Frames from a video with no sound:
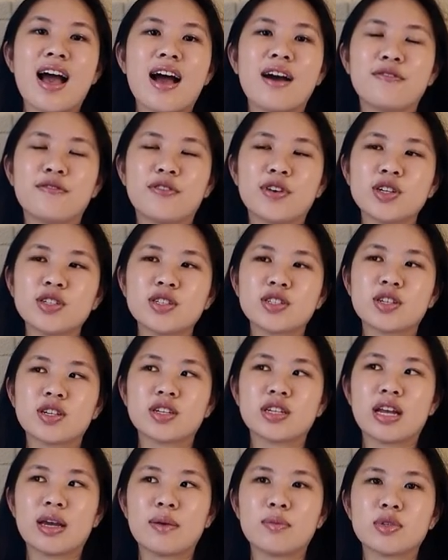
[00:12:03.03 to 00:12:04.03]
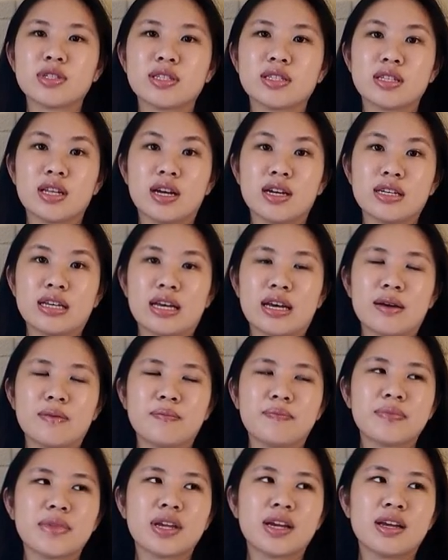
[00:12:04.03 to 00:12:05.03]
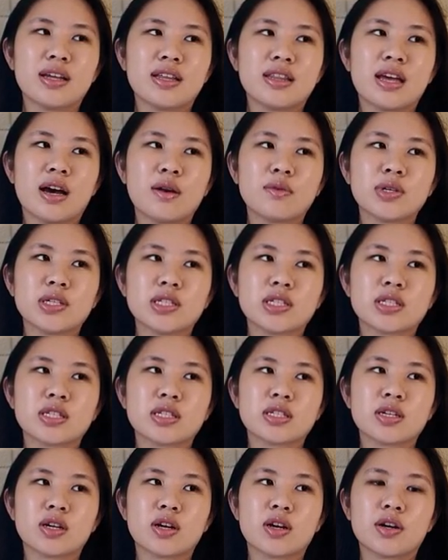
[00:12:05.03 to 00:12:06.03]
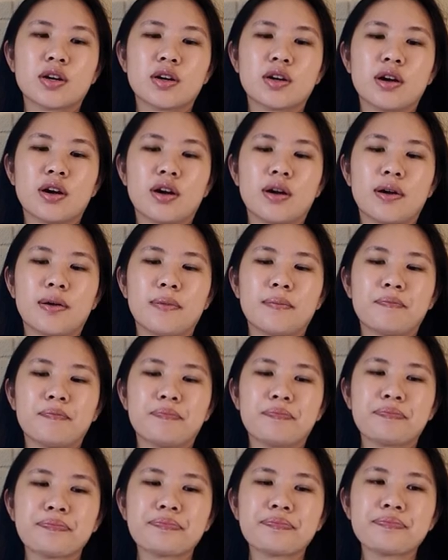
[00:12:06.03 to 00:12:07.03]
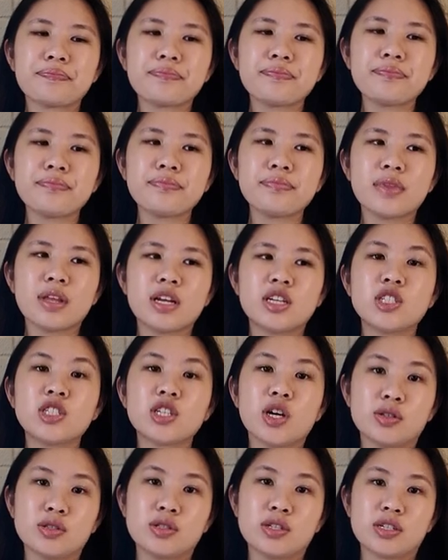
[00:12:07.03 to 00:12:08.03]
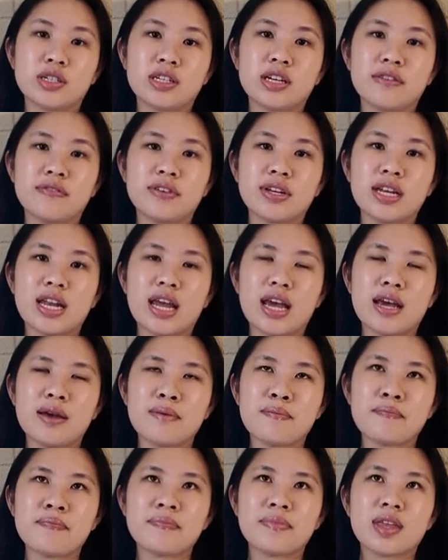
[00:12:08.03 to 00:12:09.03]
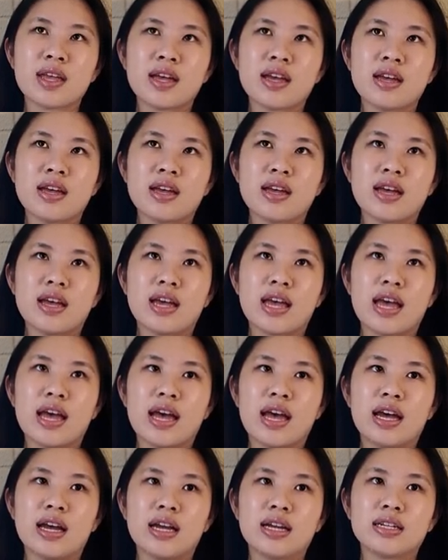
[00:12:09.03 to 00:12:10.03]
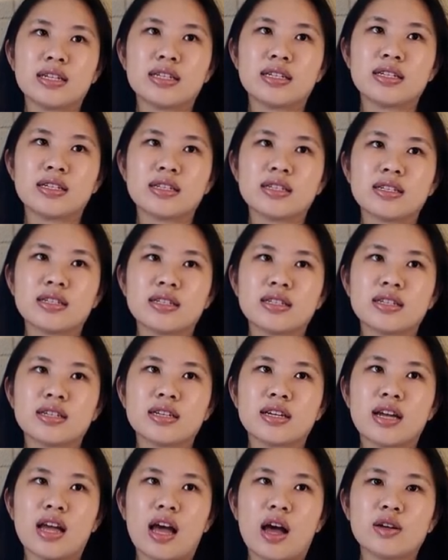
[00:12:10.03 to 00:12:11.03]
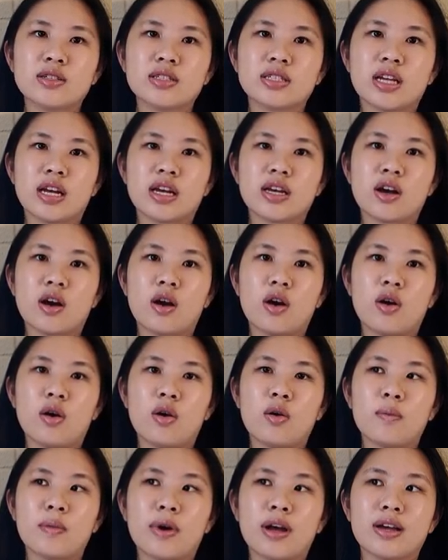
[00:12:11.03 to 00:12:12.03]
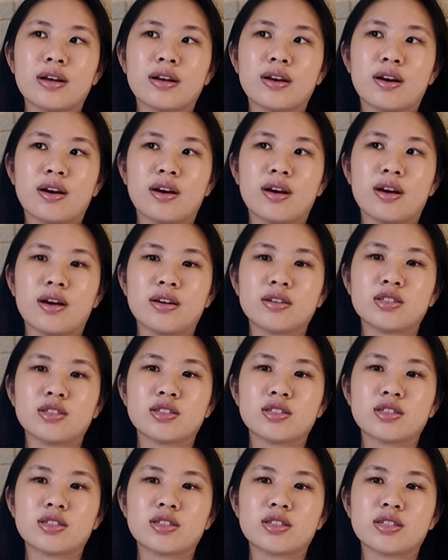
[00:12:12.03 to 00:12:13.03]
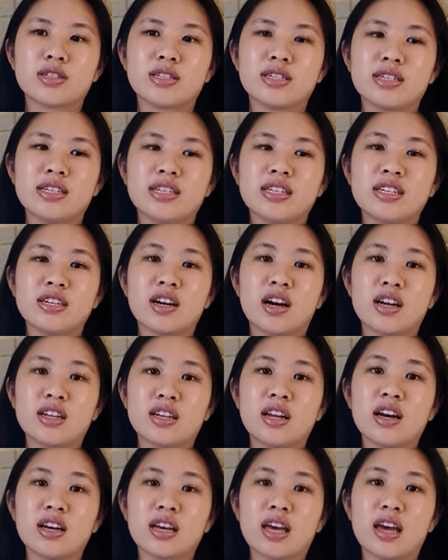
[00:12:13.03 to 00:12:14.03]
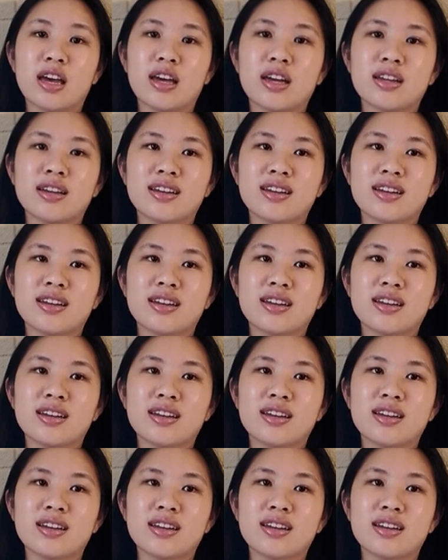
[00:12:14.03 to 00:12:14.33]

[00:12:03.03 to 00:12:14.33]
At first her name was Nugget. That was her um shelter given name. And I was like, "Oh my gosh. He got Nugget."